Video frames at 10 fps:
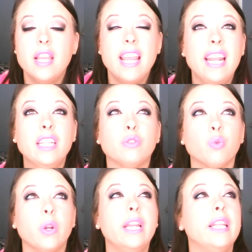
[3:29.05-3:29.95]
It is
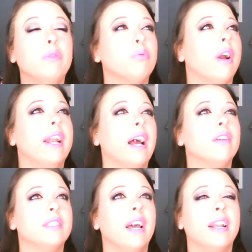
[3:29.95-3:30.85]
really bright
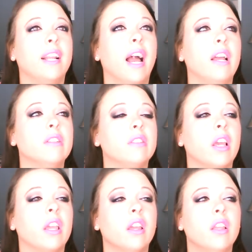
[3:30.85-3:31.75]
outside, guys.
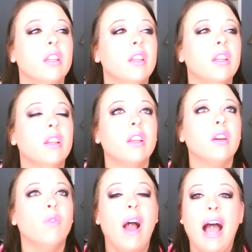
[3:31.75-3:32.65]
Like,
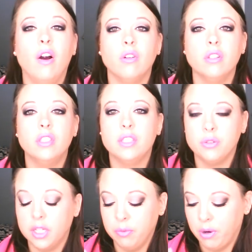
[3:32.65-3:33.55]
wow, just
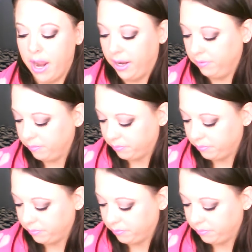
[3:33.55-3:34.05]
really bright.